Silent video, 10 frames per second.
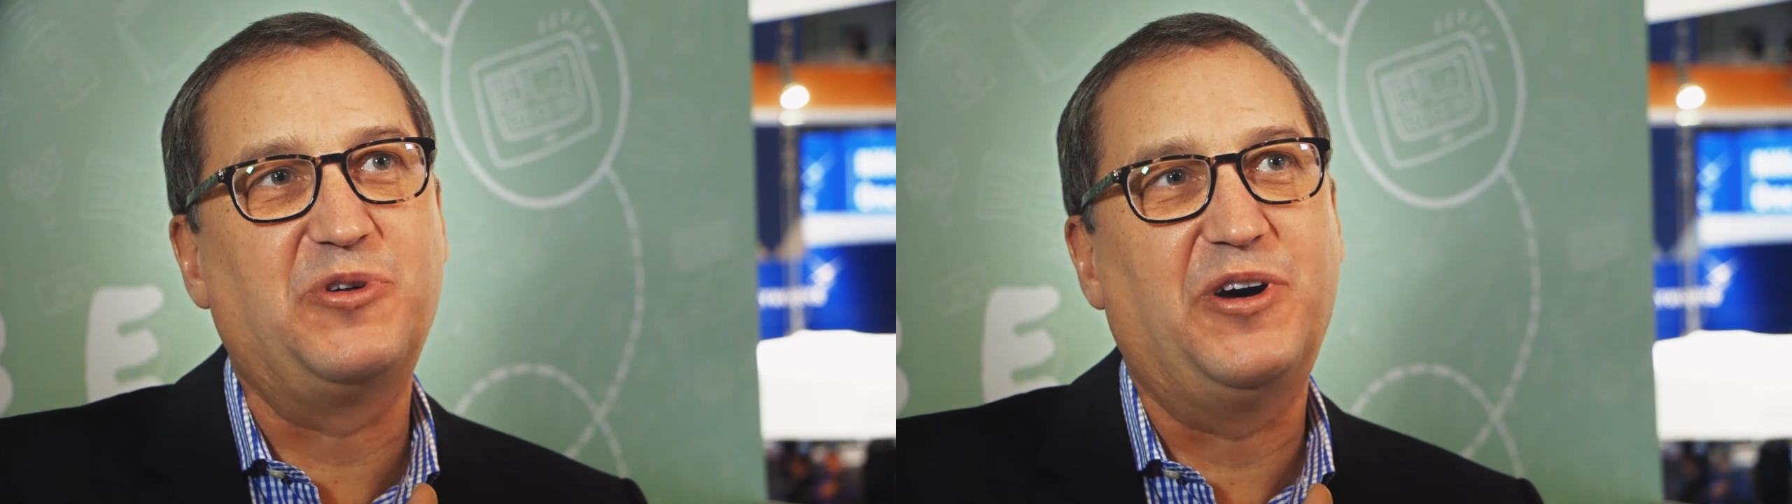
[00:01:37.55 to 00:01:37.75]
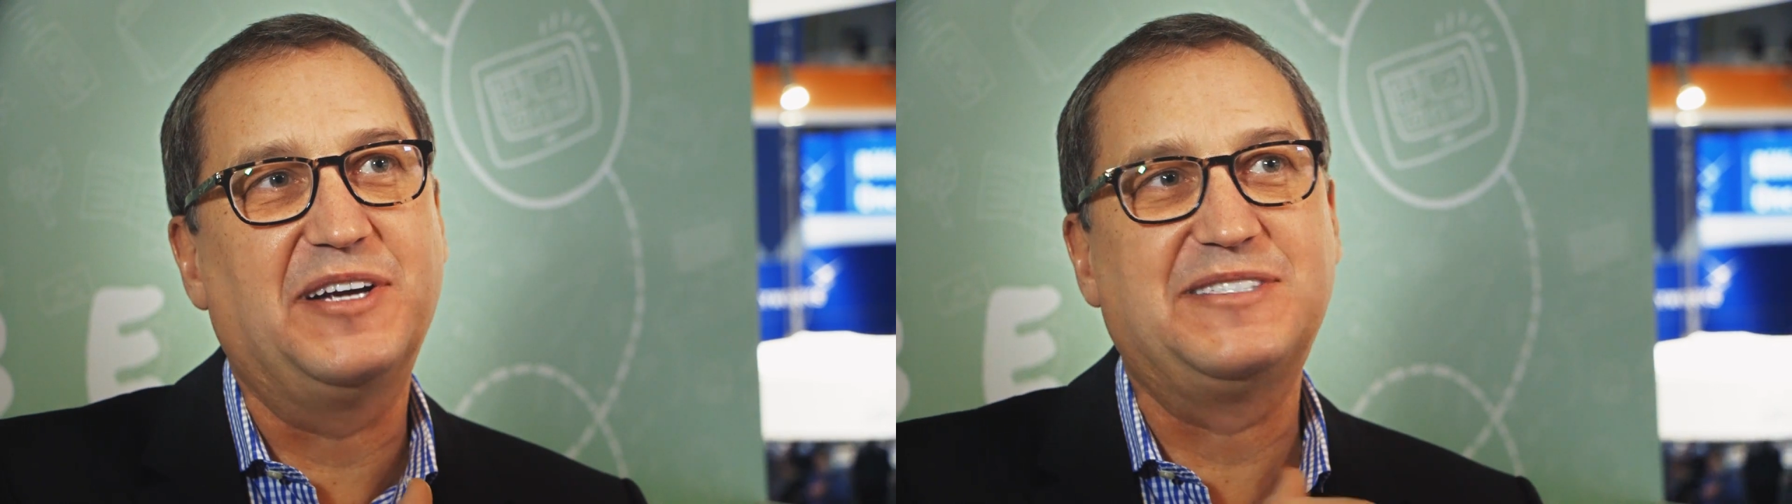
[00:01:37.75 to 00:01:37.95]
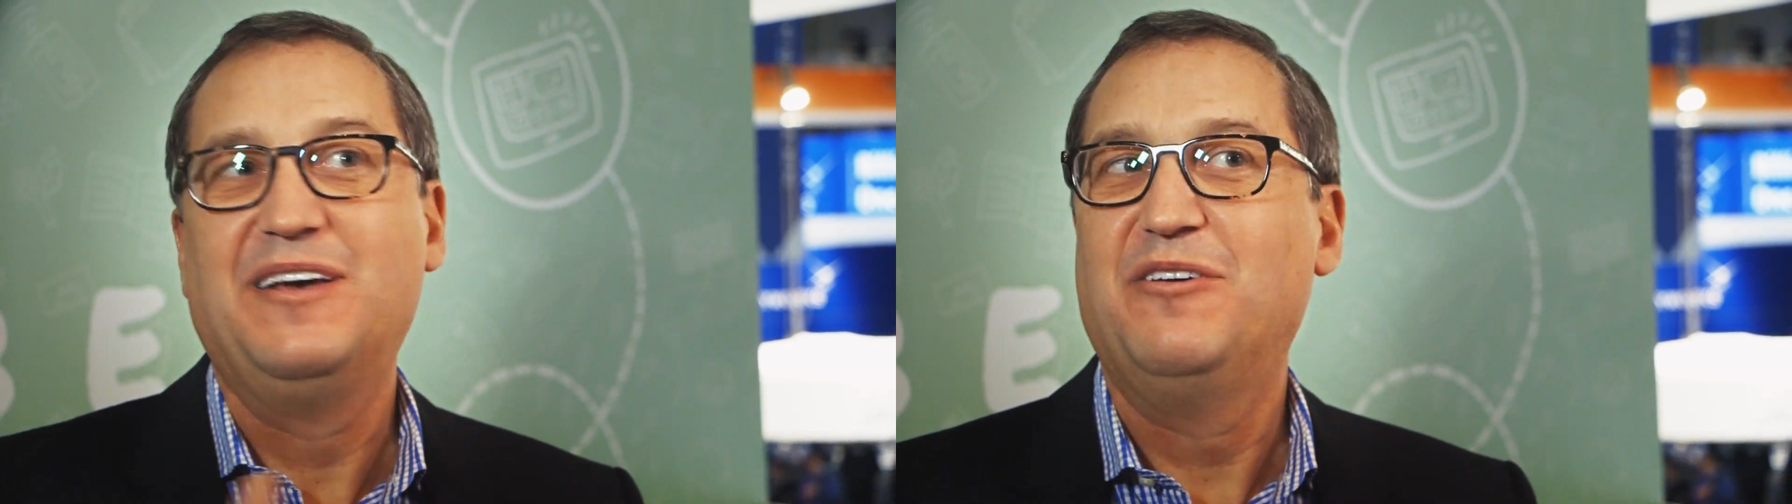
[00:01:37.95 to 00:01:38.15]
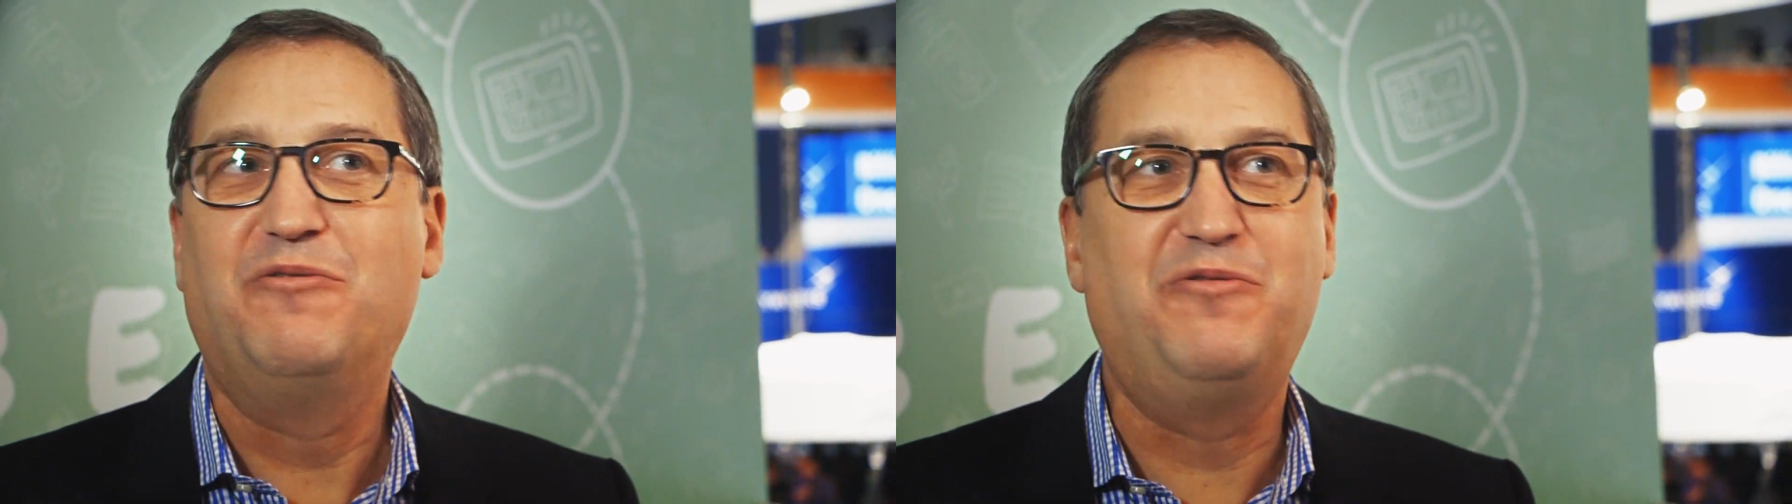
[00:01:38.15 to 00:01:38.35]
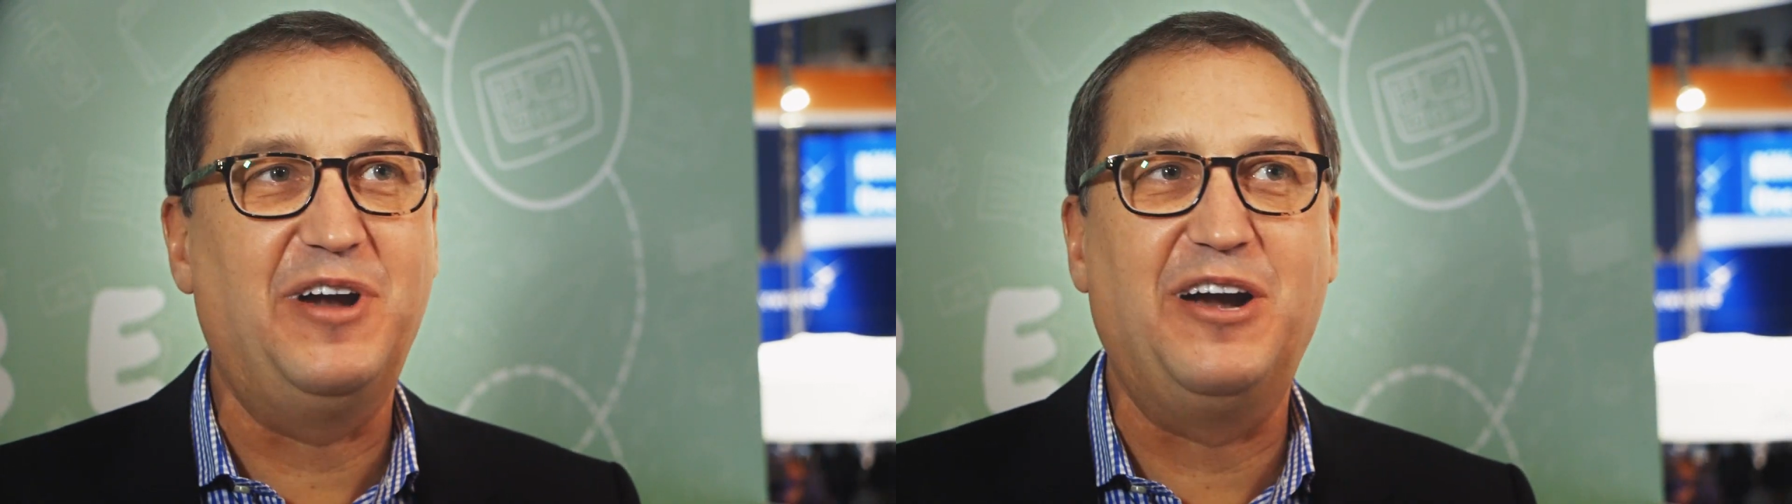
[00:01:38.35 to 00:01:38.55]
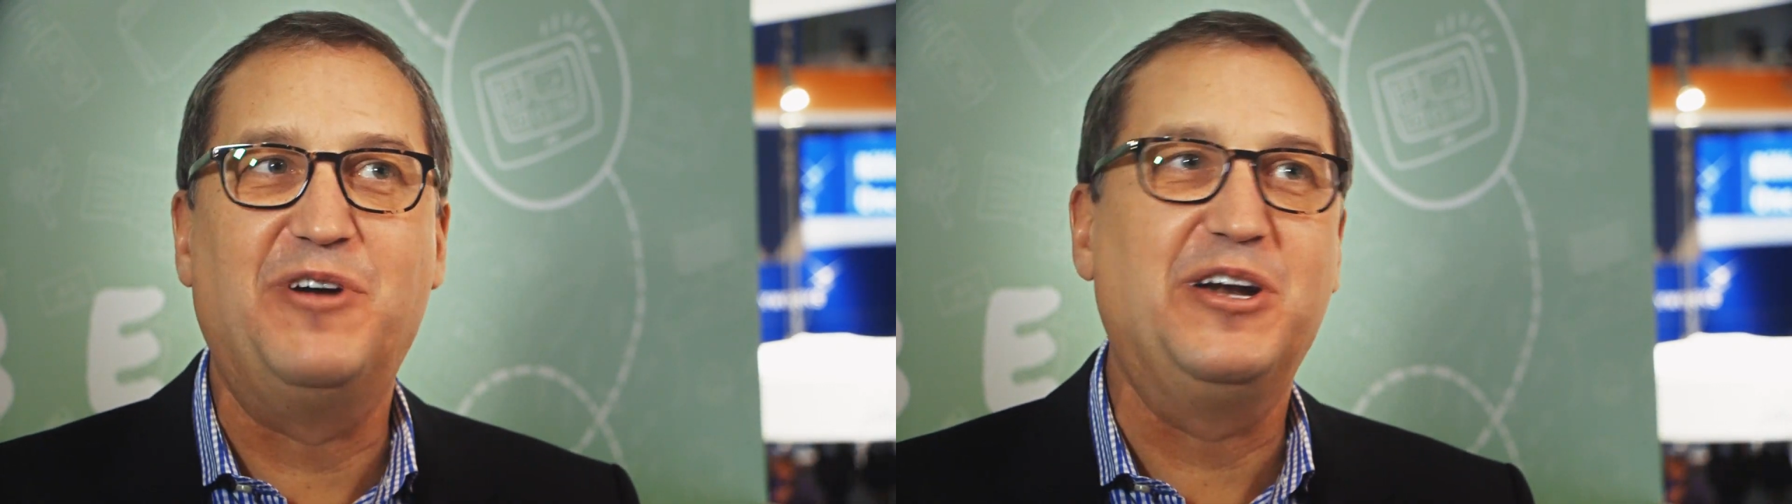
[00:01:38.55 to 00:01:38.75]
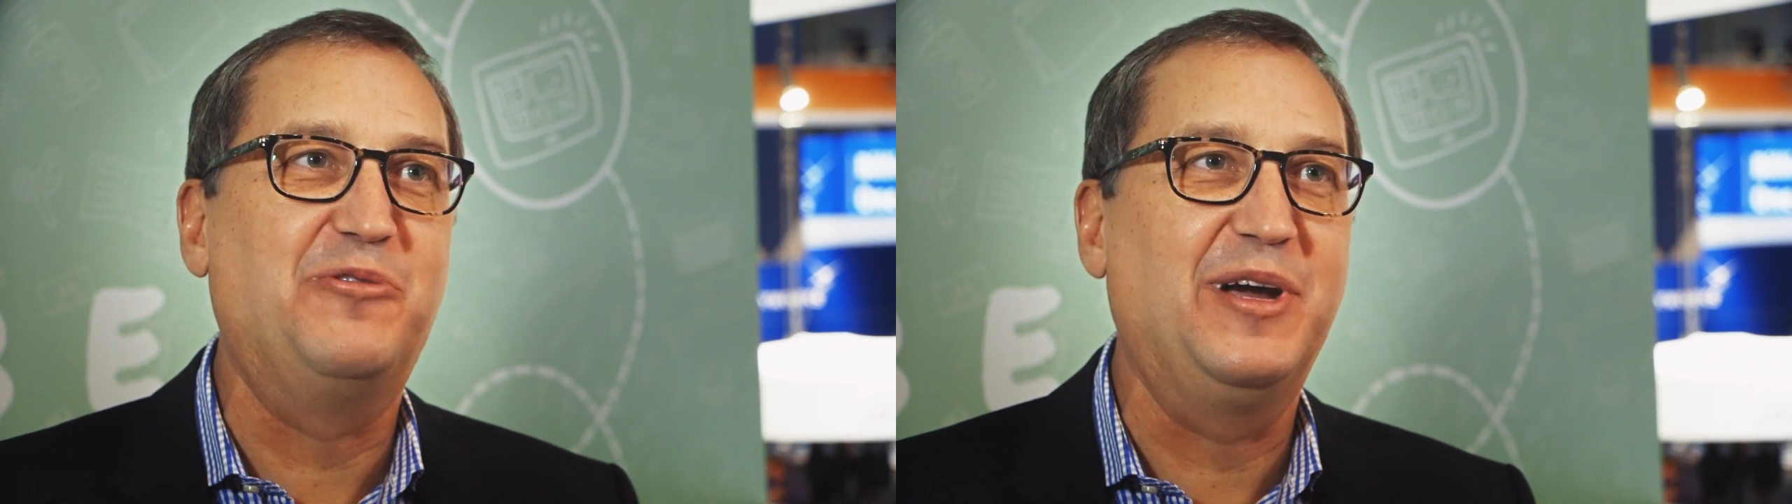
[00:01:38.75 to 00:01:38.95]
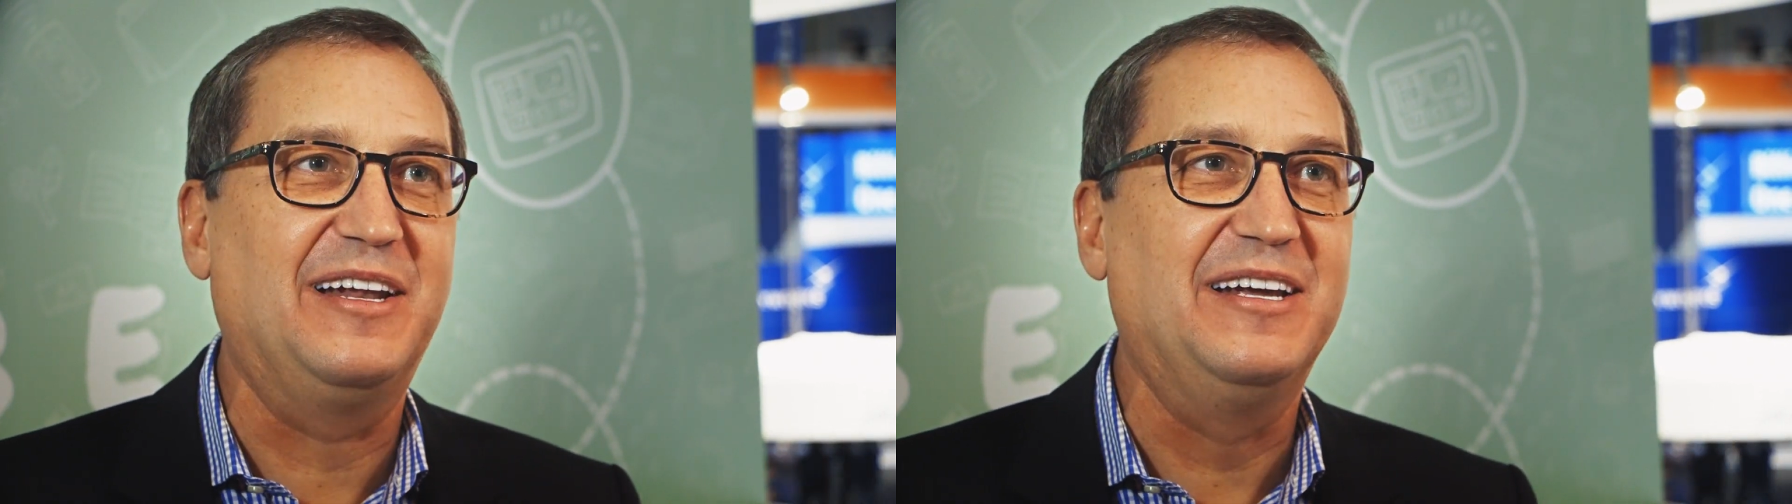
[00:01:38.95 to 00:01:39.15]
products very, very
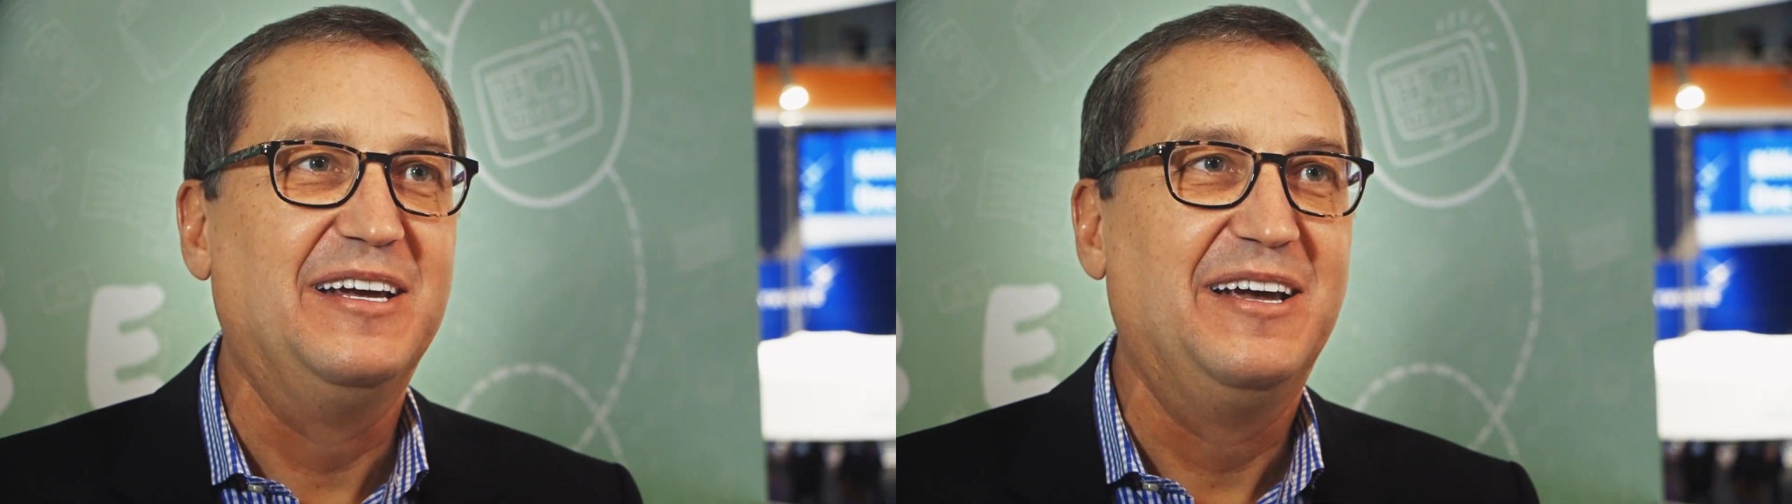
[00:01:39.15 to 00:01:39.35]
quickly.